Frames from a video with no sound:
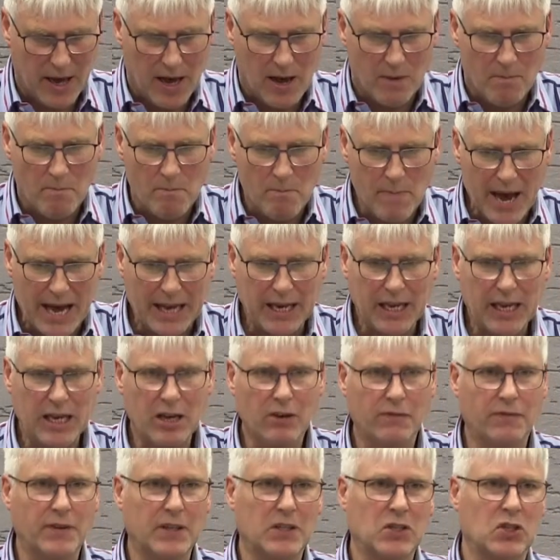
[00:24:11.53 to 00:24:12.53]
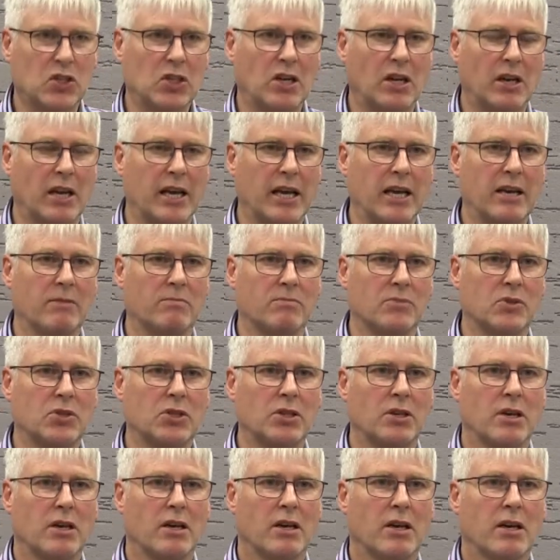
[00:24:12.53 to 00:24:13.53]
Many of its claims
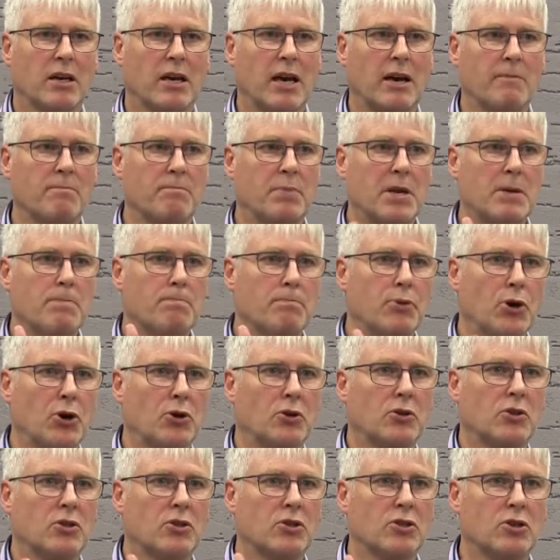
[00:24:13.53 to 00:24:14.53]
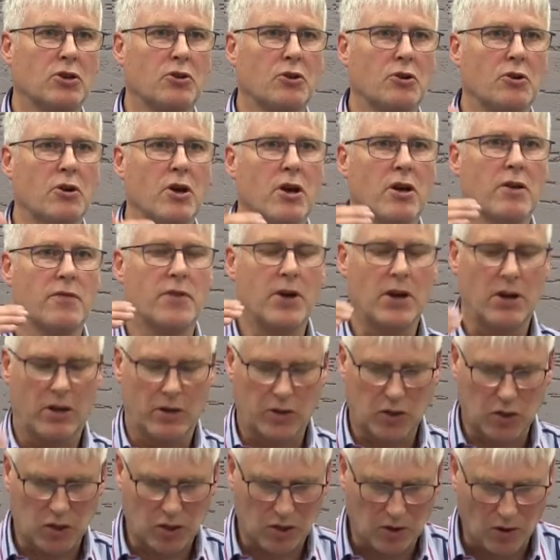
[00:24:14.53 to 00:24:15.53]
can be put to the
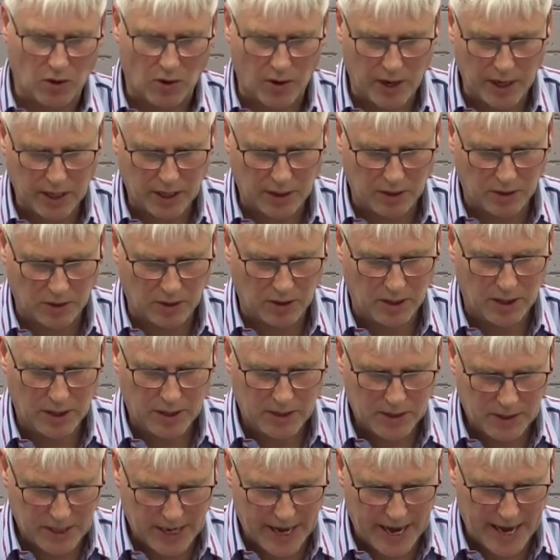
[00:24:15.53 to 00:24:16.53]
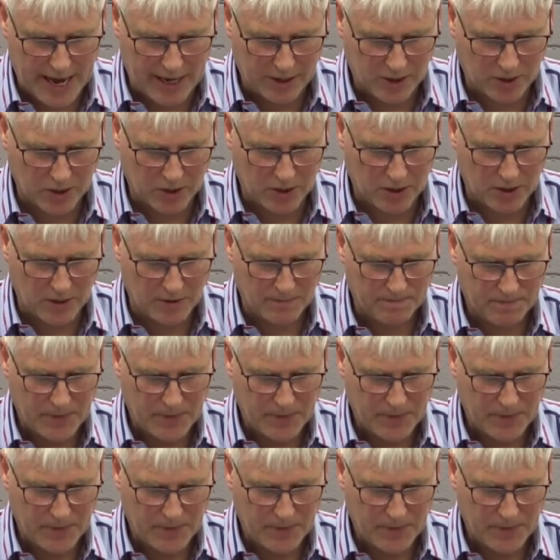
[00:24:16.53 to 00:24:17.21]
historical test.